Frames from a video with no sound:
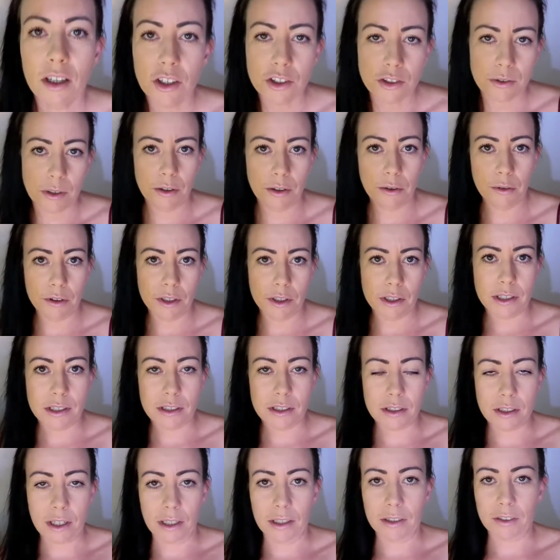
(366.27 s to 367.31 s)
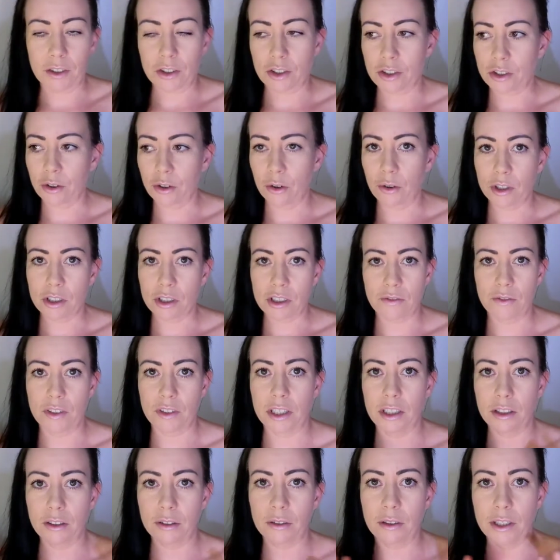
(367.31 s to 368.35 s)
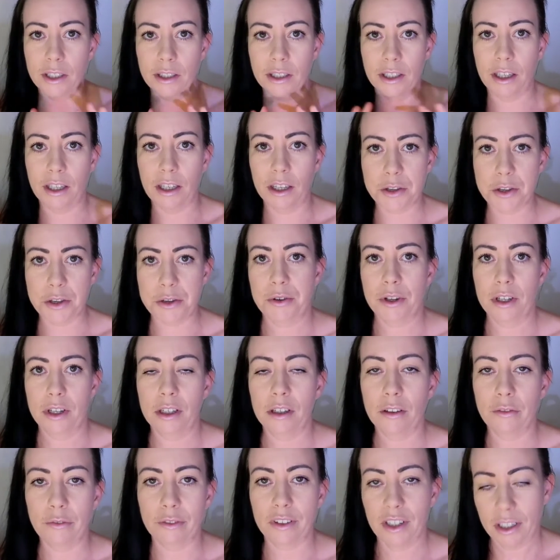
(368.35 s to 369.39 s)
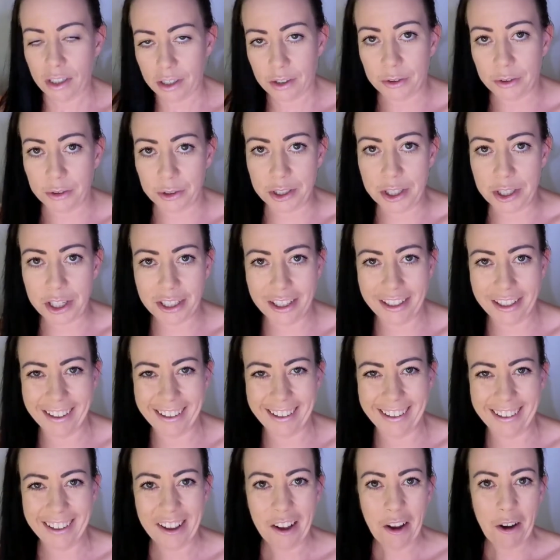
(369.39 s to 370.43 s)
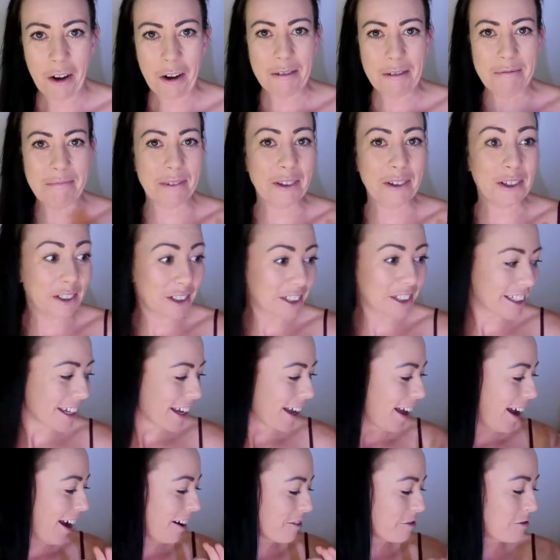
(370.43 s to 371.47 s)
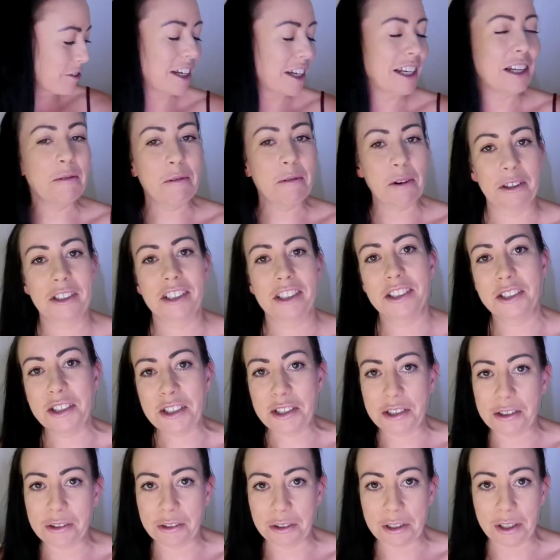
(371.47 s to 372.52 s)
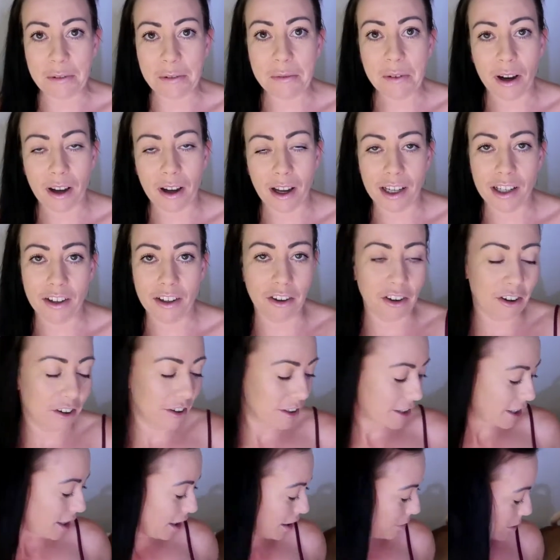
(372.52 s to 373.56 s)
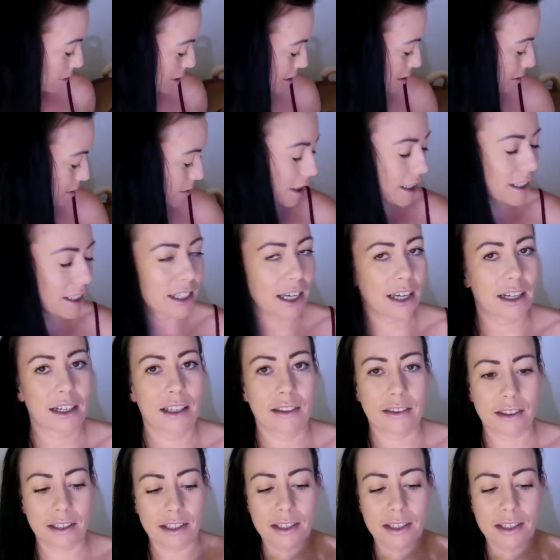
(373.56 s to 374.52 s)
So I know this is like the shortest video in the history of videos, but I really wanted to show you what I got. I'm so excited.